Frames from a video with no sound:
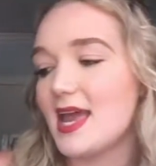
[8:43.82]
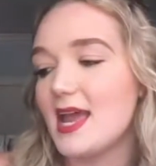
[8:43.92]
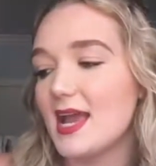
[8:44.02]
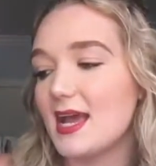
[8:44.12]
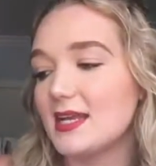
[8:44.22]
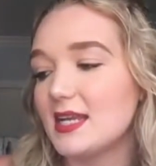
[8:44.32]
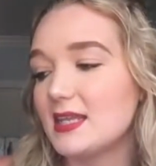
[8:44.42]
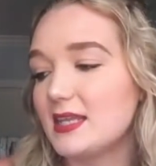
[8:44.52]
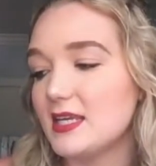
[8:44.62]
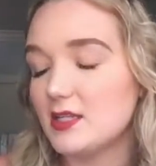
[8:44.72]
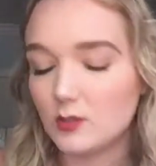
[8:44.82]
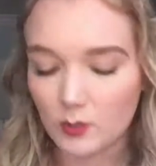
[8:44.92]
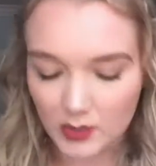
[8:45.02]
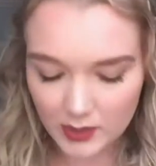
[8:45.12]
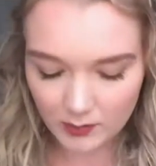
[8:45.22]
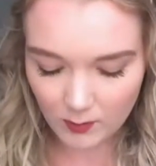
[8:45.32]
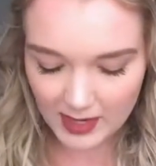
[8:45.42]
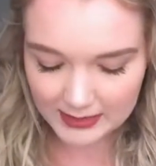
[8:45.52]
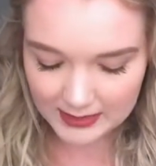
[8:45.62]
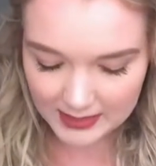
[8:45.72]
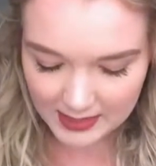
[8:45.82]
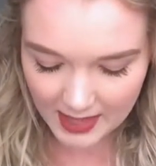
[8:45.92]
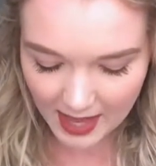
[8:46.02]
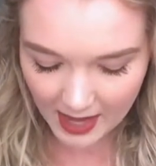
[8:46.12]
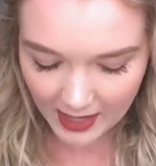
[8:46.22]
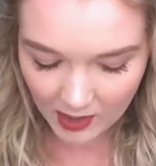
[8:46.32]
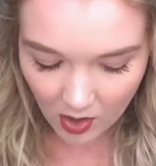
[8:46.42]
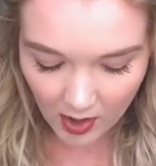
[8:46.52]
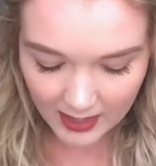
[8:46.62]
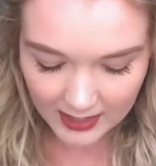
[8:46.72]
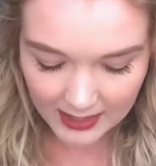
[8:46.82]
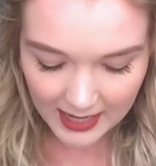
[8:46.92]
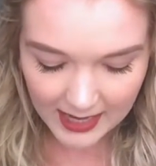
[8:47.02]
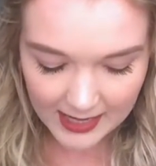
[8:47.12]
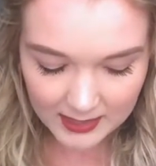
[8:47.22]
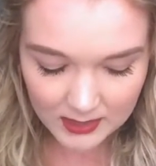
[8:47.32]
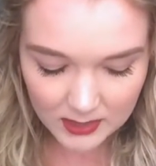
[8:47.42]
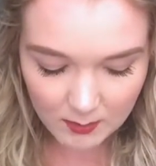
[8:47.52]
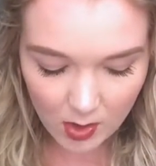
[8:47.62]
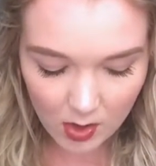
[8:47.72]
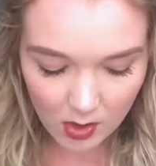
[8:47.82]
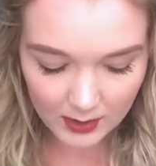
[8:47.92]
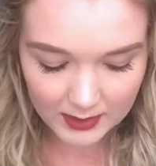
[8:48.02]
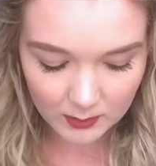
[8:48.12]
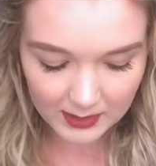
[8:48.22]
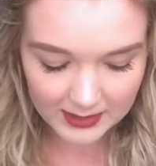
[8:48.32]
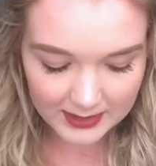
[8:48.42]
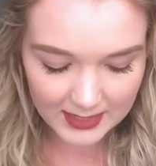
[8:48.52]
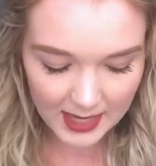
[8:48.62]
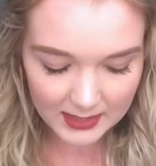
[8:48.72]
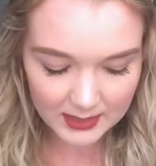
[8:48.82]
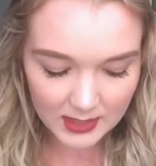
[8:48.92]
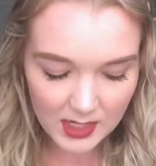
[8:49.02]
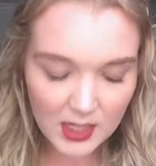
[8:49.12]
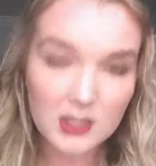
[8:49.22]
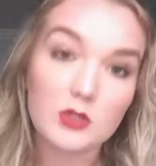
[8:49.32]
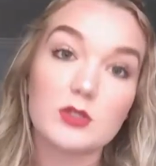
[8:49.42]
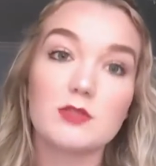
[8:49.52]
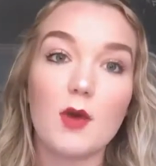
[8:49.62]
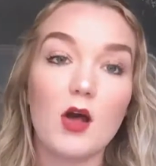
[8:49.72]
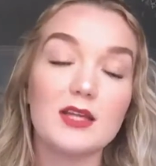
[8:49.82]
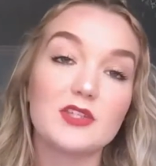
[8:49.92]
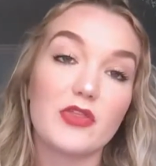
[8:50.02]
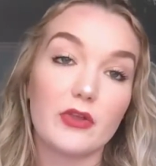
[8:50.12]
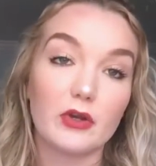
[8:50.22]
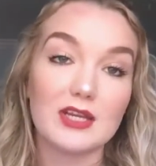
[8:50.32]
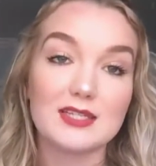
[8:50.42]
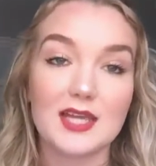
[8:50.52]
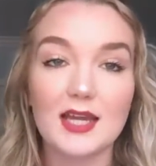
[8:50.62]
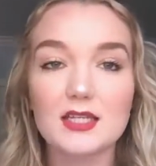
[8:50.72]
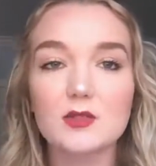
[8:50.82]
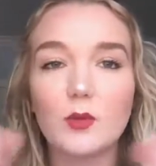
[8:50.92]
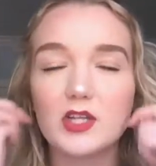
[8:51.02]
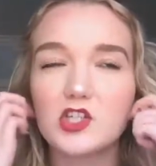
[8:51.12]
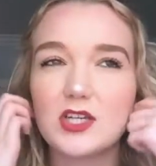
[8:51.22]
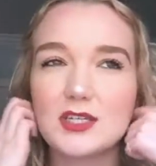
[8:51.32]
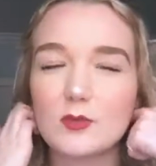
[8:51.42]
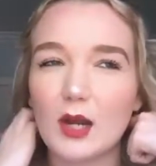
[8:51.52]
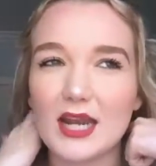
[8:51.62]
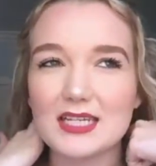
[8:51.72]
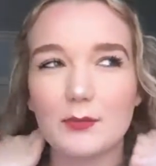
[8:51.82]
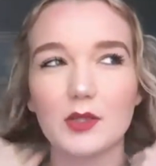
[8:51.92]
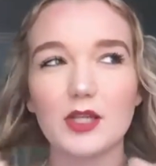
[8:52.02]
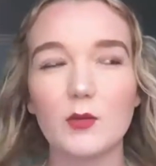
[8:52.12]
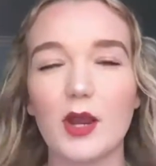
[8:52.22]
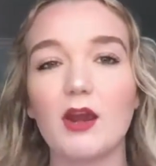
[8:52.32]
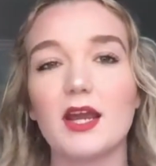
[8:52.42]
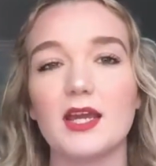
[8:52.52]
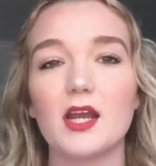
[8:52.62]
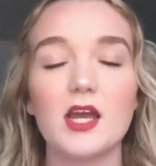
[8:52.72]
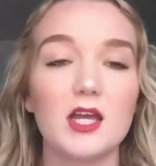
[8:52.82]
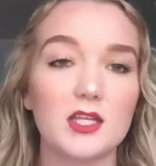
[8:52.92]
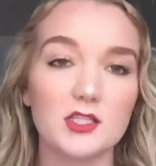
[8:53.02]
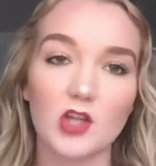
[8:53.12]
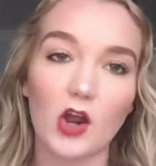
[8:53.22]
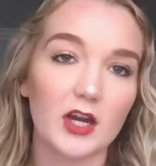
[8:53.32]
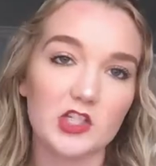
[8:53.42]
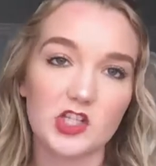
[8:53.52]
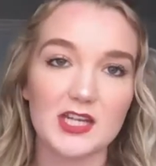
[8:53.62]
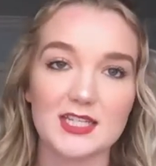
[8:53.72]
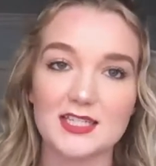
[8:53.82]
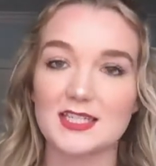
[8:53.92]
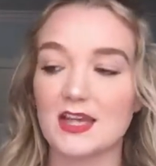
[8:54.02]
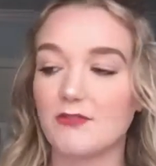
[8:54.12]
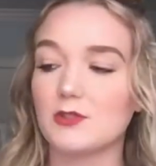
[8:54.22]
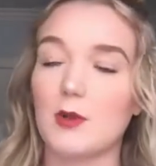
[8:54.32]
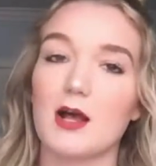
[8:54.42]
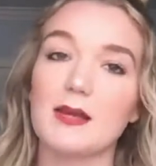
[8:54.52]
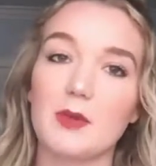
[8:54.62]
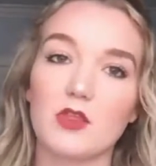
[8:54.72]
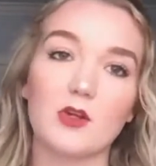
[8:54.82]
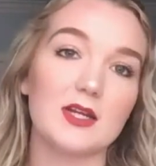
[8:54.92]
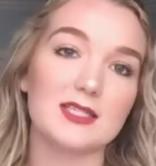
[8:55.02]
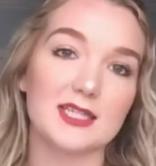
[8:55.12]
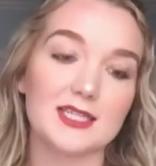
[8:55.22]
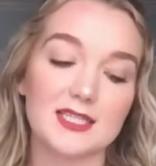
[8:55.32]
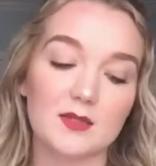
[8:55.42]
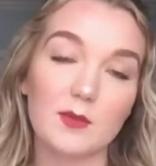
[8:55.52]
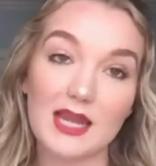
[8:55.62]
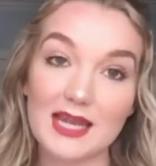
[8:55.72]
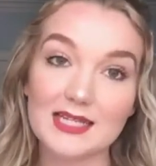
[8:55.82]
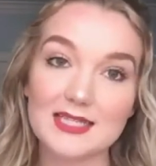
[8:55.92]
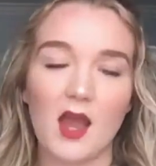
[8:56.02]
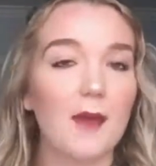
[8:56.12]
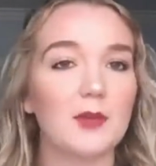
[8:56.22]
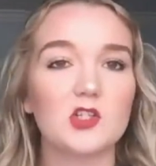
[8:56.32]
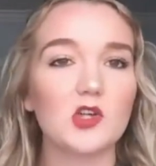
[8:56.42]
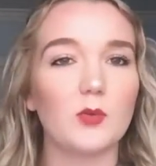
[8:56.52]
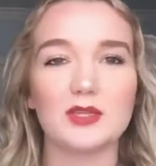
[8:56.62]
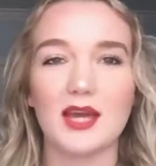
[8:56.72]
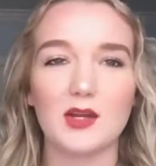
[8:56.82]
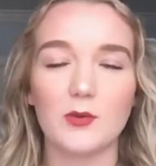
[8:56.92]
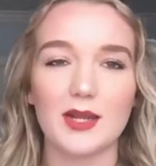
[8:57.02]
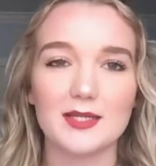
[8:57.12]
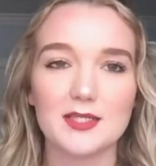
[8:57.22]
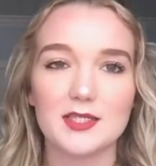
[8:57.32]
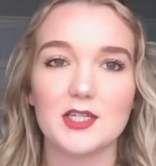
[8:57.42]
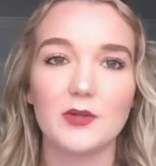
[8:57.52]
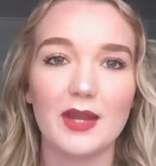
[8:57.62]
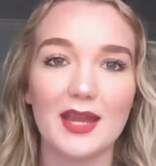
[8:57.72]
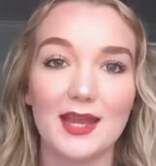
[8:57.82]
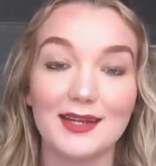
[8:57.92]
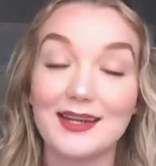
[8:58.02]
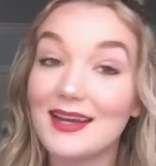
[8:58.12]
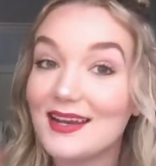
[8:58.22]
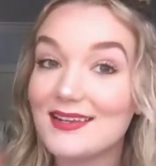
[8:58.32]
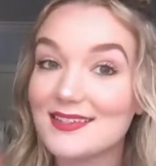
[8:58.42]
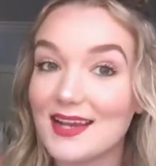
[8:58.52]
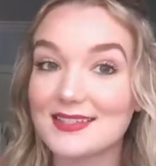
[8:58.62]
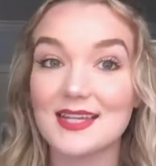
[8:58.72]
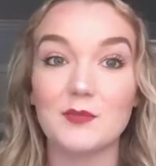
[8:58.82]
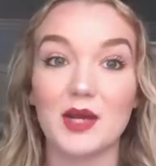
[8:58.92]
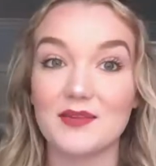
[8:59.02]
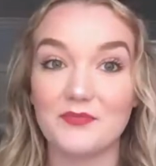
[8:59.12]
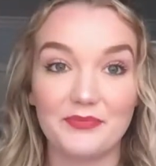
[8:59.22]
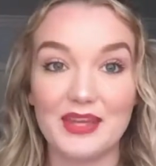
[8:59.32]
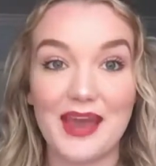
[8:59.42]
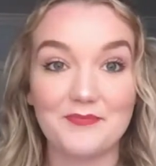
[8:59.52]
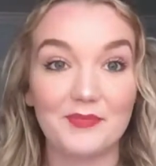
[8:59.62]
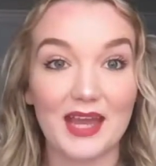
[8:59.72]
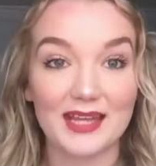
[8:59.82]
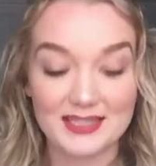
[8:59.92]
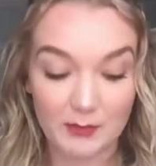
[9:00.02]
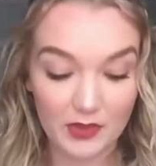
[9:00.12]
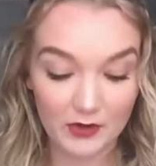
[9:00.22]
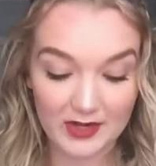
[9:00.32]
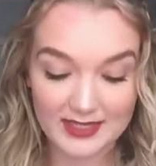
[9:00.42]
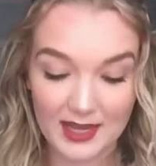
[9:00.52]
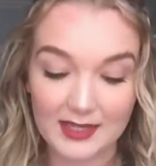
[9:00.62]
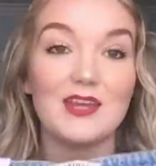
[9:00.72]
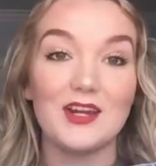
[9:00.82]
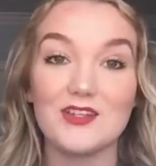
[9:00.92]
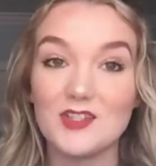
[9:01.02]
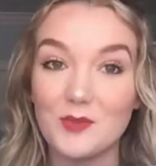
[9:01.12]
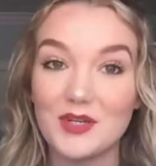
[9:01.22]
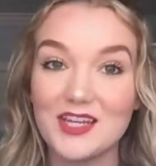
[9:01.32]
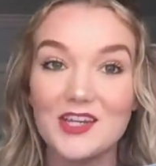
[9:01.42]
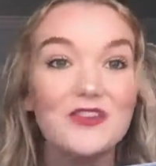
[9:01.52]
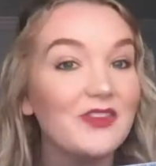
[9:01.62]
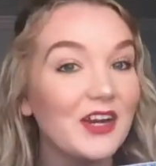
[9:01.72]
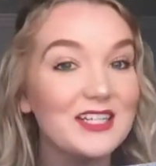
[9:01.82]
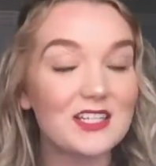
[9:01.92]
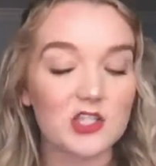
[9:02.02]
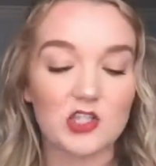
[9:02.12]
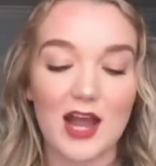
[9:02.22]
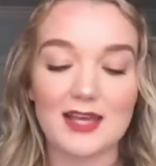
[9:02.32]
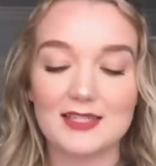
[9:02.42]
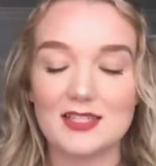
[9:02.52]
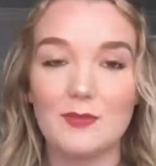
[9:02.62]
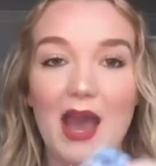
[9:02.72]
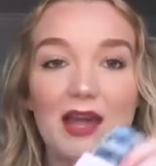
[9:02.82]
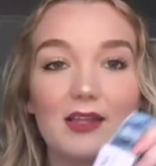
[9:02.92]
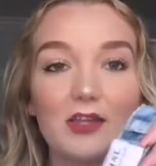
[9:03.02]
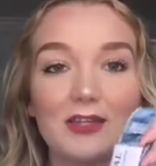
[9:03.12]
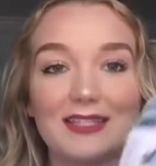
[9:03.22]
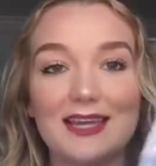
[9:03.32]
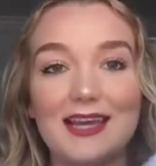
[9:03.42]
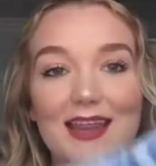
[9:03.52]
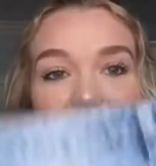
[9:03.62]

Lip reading: and these were ones that I got in a small, is what it says. So small is a 36, which is what I typically wear in Zara jeans and stuff as well. I'm a 36 in pants. I'm not sure what that equates to in Canadian sizing, but yeah, I guess I'm a 36. They are super cute, very distressed. The back looks like